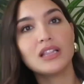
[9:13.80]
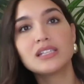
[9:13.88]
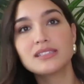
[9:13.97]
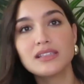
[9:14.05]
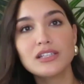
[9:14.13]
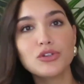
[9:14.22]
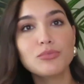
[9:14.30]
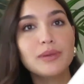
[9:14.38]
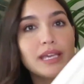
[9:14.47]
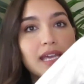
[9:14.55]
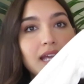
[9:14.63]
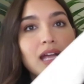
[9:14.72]
looks a little
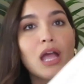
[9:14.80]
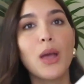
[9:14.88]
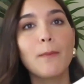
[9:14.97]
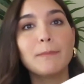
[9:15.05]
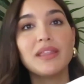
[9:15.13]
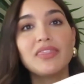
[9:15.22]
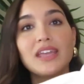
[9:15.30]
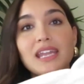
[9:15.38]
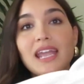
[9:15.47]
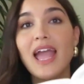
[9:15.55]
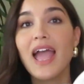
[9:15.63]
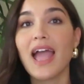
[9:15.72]
big, but then
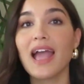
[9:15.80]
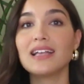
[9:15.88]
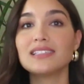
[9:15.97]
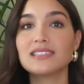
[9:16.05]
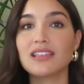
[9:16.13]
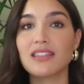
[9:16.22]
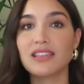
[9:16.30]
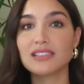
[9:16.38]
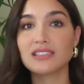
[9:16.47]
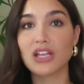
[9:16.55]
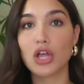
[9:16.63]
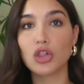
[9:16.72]
it has
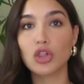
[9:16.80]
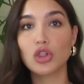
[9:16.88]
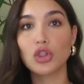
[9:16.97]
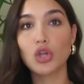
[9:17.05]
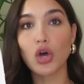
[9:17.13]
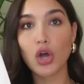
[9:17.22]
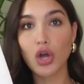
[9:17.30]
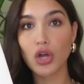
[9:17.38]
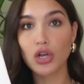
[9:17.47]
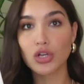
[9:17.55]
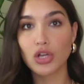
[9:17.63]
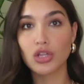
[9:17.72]
this
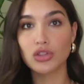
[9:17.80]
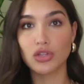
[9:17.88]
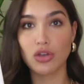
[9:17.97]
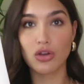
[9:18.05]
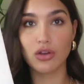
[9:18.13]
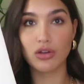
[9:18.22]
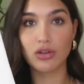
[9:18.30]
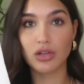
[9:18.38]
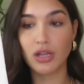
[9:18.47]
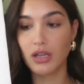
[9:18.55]
long, long